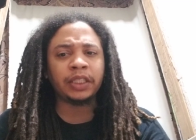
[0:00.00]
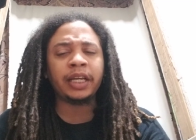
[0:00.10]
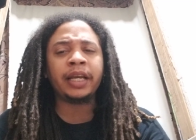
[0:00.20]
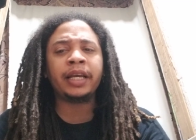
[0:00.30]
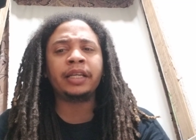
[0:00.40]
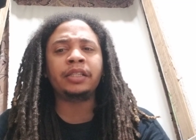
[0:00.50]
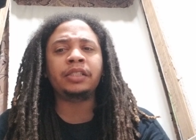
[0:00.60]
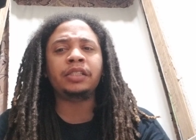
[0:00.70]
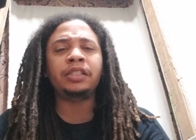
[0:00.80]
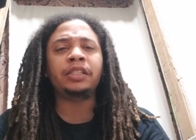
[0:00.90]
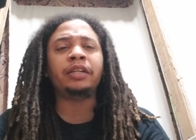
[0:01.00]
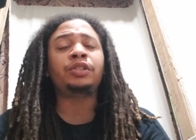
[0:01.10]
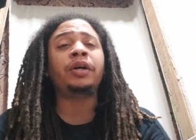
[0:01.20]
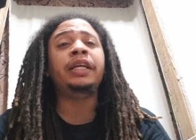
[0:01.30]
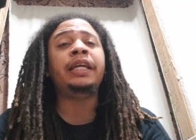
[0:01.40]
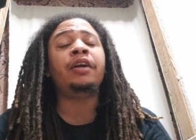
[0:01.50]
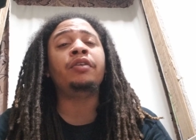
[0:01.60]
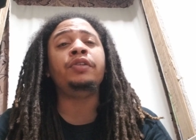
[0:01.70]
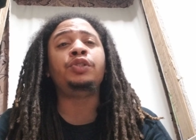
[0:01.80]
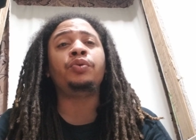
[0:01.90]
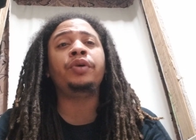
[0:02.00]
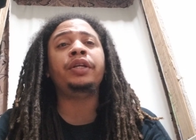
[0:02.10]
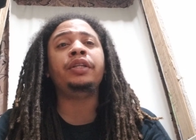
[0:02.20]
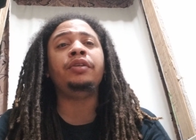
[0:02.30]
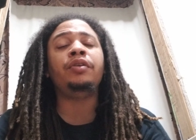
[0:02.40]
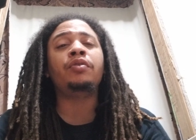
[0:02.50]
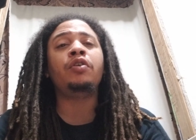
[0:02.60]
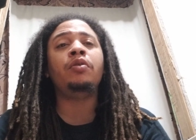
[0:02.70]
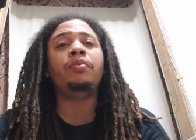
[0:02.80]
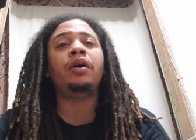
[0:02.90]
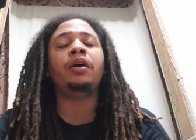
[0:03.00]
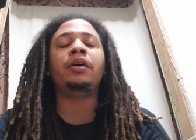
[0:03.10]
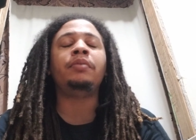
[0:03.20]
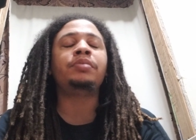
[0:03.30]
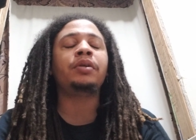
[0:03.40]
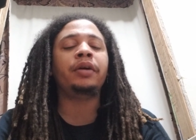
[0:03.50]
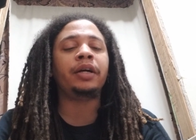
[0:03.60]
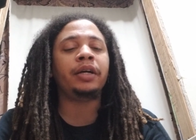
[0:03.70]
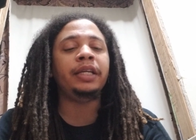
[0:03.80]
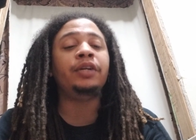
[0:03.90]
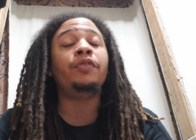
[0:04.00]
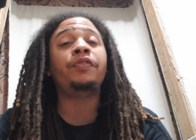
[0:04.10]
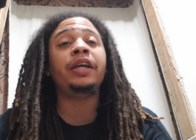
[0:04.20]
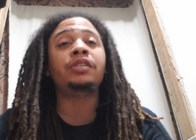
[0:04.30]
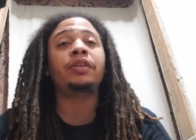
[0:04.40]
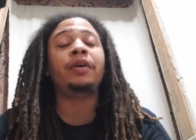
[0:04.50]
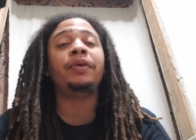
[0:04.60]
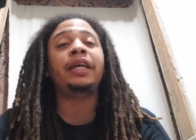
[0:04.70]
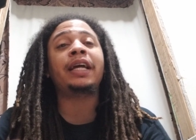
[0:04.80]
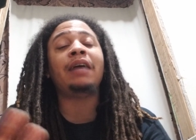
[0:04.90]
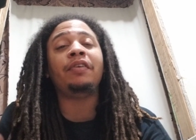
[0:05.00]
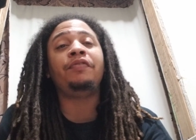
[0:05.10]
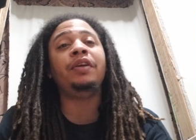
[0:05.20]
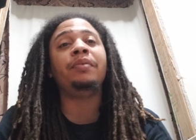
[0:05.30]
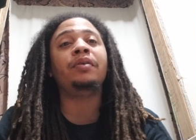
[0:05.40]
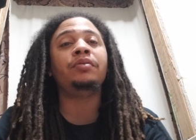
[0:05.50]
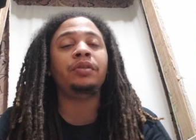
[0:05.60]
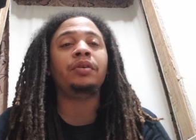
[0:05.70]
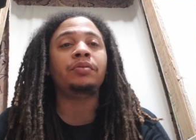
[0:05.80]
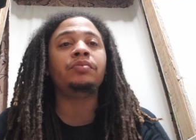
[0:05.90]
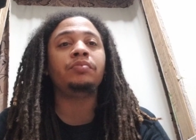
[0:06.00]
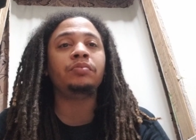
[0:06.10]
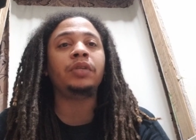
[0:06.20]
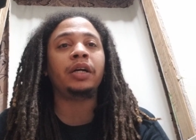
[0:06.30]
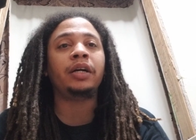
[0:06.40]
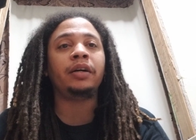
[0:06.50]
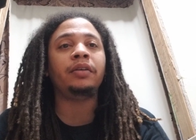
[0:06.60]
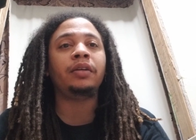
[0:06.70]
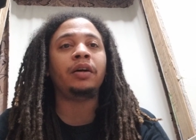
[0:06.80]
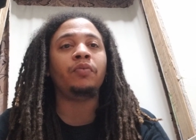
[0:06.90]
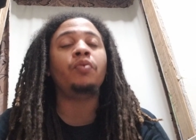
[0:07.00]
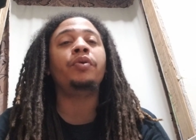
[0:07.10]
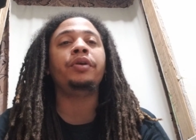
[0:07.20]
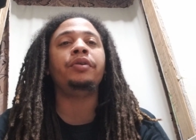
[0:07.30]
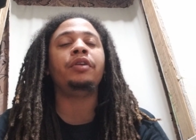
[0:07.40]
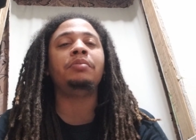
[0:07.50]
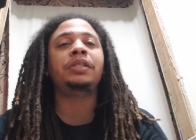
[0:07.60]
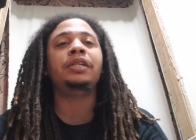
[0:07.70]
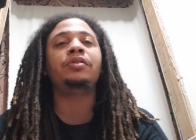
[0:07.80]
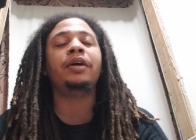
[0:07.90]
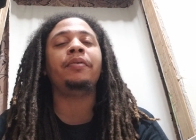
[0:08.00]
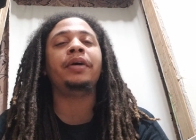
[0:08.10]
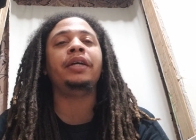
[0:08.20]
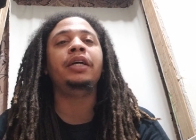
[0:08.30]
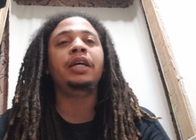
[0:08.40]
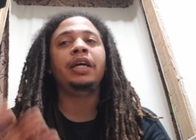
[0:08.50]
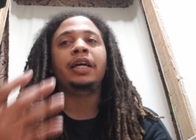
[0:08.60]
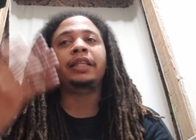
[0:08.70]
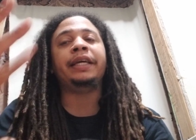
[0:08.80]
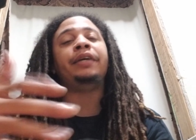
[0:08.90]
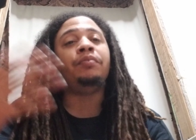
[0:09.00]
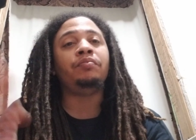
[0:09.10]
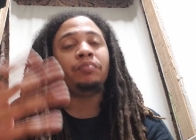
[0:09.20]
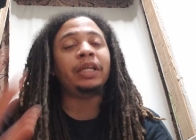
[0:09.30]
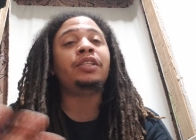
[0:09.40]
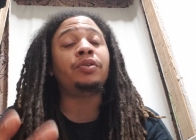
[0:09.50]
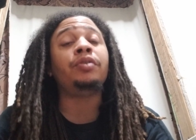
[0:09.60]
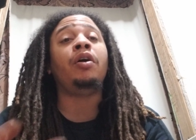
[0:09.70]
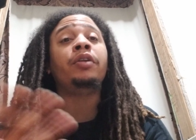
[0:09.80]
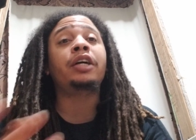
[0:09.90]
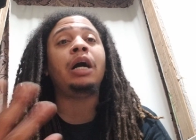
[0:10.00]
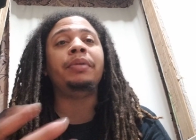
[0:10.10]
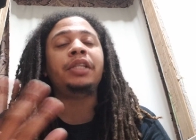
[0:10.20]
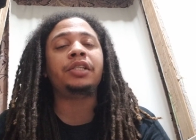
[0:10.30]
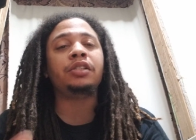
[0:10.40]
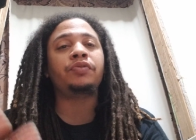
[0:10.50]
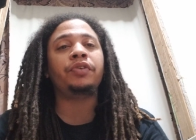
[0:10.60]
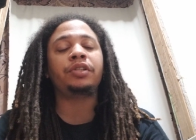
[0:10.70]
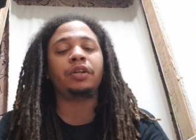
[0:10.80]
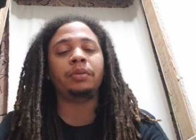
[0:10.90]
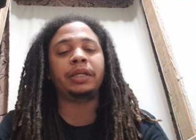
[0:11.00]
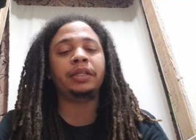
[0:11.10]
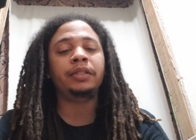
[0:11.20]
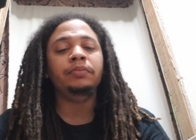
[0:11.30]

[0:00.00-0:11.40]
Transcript: and they're trying to get her to join, you know, uh, I'm sorry, uh, Eagle Fang, so that way they can have a female, you know, uh, warrior. You know what I'm saying? So that way they can enter in all the competitions for the tournament.